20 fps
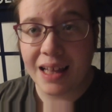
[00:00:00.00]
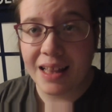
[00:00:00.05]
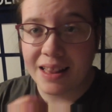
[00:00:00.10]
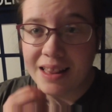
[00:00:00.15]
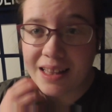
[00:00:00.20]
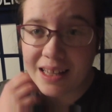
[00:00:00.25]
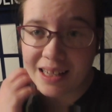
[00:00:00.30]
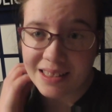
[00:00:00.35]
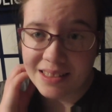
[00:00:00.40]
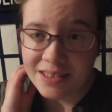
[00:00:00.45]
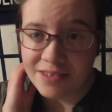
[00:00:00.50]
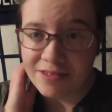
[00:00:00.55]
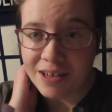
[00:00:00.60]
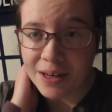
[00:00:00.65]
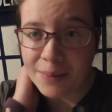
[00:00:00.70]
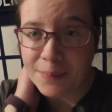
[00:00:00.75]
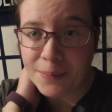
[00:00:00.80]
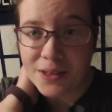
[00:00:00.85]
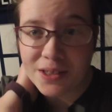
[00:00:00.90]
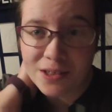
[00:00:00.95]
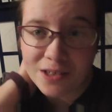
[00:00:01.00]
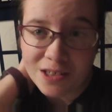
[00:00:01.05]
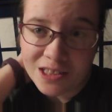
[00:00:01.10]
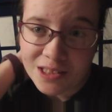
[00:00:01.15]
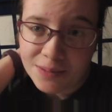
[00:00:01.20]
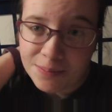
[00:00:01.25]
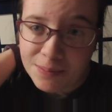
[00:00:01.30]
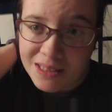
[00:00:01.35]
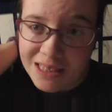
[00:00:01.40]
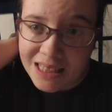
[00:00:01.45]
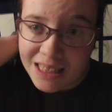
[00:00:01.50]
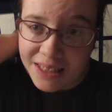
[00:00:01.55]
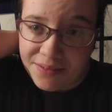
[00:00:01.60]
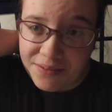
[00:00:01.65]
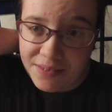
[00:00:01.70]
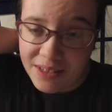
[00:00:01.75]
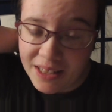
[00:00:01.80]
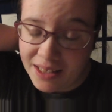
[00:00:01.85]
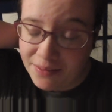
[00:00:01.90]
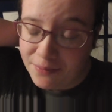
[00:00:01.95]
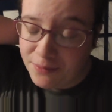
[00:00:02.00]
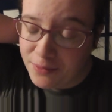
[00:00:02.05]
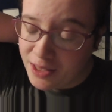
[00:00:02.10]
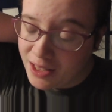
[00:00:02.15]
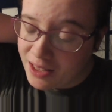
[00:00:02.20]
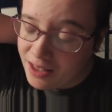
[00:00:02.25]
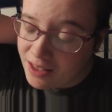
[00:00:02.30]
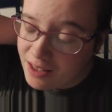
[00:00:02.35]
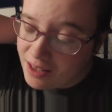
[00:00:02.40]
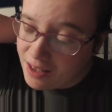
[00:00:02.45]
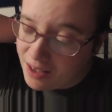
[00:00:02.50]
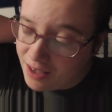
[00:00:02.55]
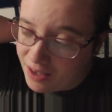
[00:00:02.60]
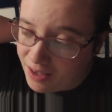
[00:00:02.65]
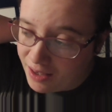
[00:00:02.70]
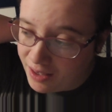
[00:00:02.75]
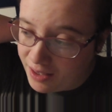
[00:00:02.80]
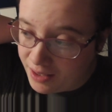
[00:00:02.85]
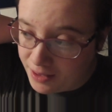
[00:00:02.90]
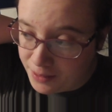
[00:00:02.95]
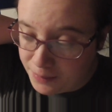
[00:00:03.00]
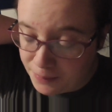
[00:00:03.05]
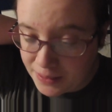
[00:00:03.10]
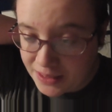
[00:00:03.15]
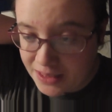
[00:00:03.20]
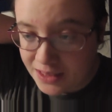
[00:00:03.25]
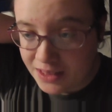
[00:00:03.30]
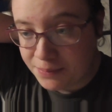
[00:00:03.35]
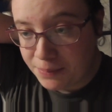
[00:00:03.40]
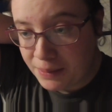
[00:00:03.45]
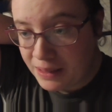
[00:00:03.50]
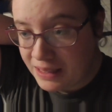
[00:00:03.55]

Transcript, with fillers: And that is a wrap on Christmas Eve Eve. Um, I just